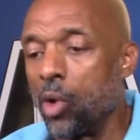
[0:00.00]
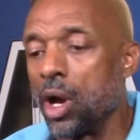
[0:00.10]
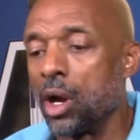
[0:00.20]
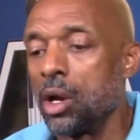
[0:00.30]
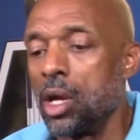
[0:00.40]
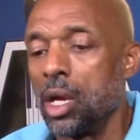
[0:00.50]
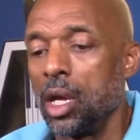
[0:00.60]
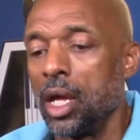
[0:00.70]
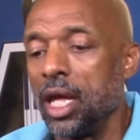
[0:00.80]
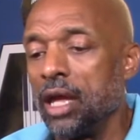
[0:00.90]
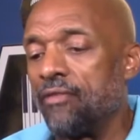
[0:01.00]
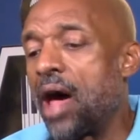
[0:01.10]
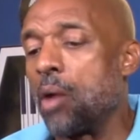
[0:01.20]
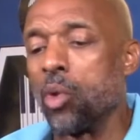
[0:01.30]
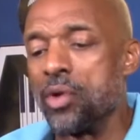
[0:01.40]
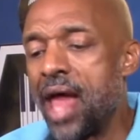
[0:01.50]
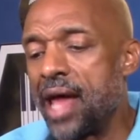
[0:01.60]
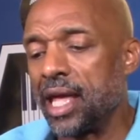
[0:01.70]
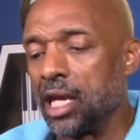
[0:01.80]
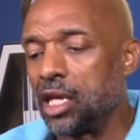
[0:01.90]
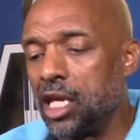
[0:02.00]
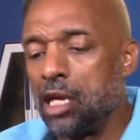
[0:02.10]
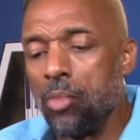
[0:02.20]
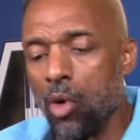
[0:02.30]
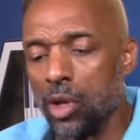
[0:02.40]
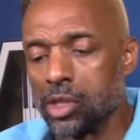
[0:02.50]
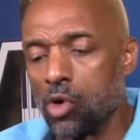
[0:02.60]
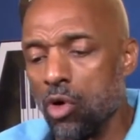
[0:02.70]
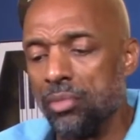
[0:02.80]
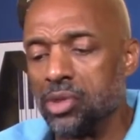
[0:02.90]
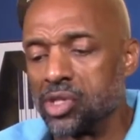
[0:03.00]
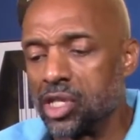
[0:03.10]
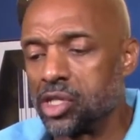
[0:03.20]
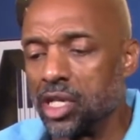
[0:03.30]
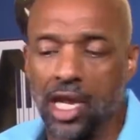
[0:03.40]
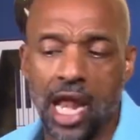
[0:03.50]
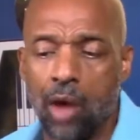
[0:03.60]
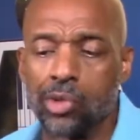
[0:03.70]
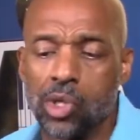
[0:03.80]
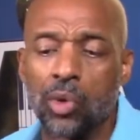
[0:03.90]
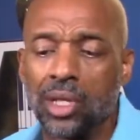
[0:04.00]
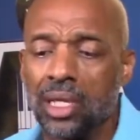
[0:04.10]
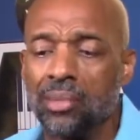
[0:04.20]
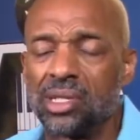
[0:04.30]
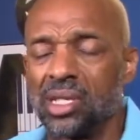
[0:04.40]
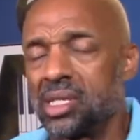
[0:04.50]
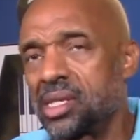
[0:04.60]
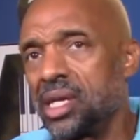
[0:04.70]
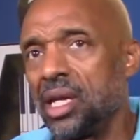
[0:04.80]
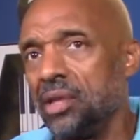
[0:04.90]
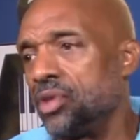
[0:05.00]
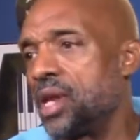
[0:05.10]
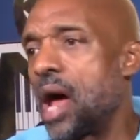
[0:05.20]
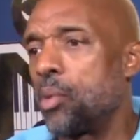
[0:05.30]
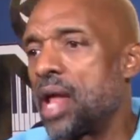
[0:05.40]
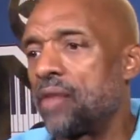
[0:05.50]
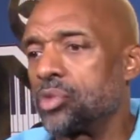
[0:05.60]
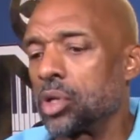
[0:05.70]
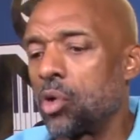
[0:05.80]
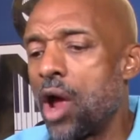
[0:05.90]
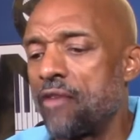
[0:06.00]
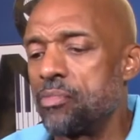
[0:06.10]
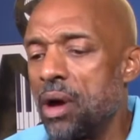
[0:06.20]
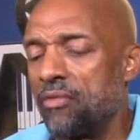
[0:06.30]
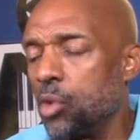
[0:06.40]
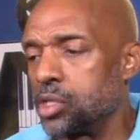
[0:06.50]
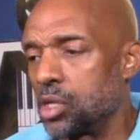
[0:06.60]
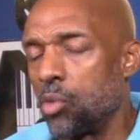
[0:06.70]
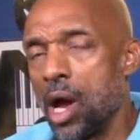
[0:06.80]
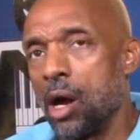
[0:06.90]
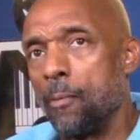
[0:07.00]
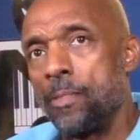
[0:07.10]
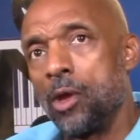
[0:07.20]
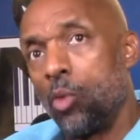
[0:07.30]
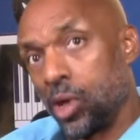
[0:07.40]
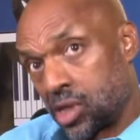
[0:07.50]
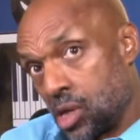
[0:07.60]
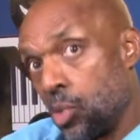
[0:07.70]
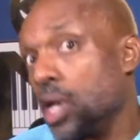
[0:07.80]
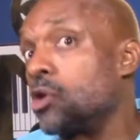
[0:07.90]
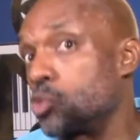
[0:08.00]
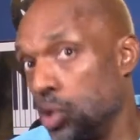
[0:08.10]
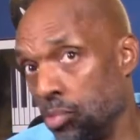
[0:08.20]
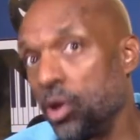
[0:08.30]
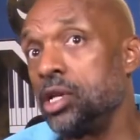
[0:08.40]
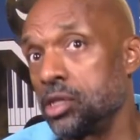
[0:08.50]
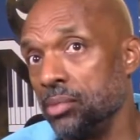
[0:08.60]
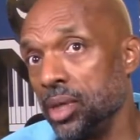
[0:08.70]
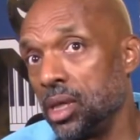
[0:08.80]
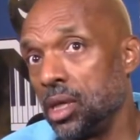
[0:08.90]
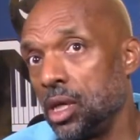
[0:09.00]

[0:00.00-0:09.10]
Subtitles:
Where if I were not a keyboardist or a musician and I was only limited to singing, then I would have to craft my voice around what someone else would bring to me.